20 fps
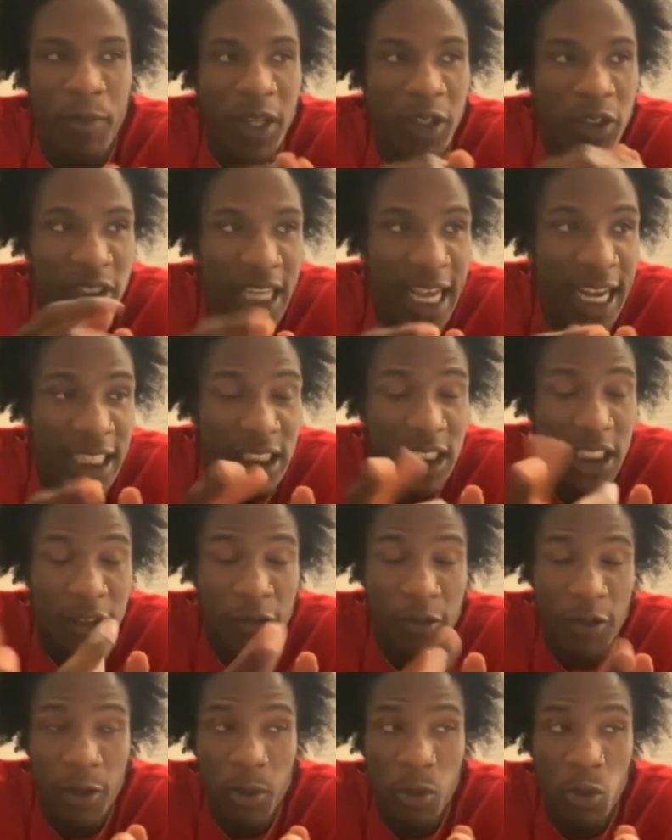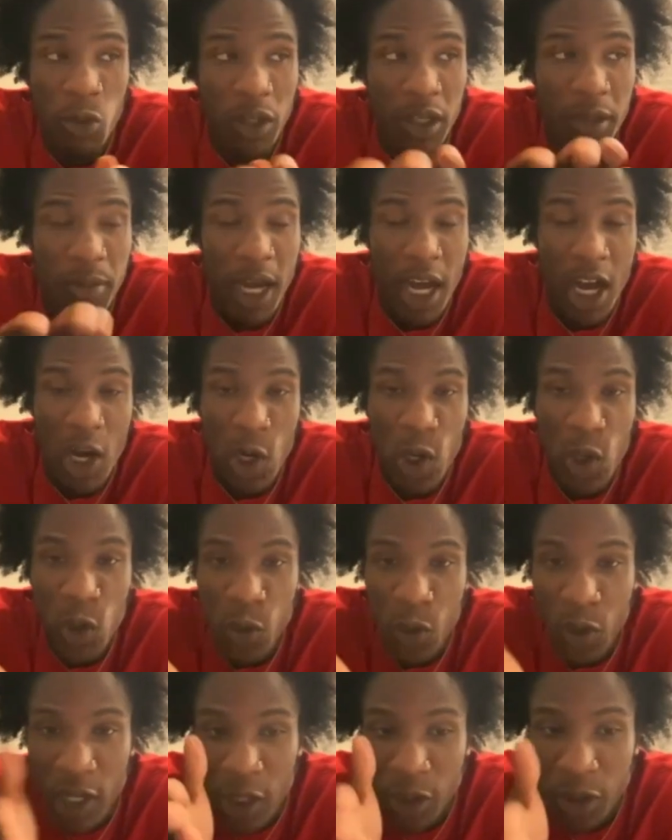It's actually from one of my
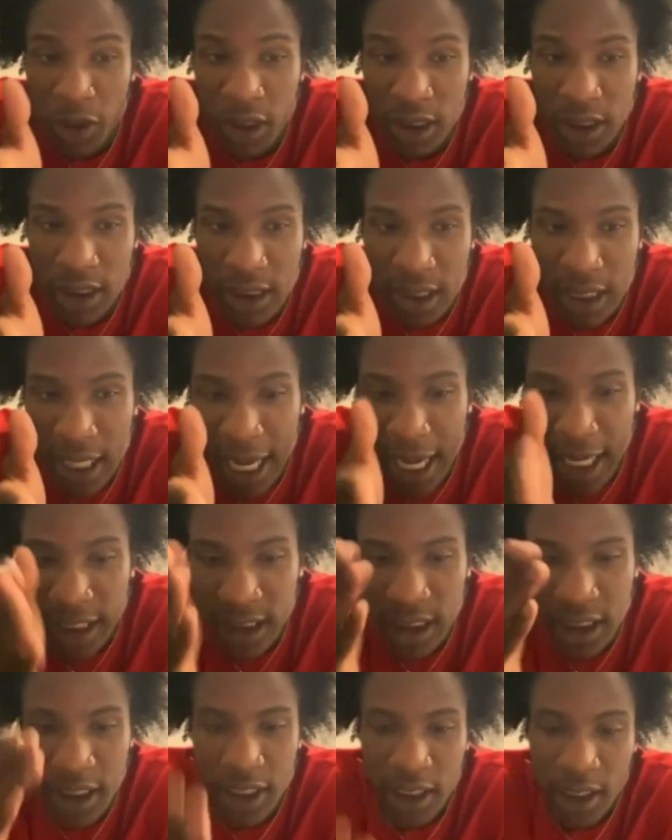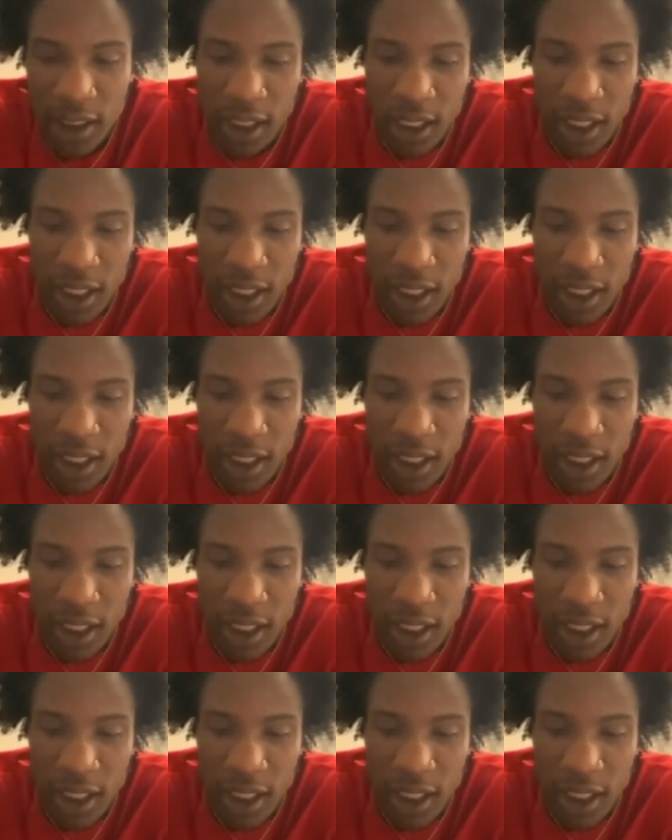old coaches. He actually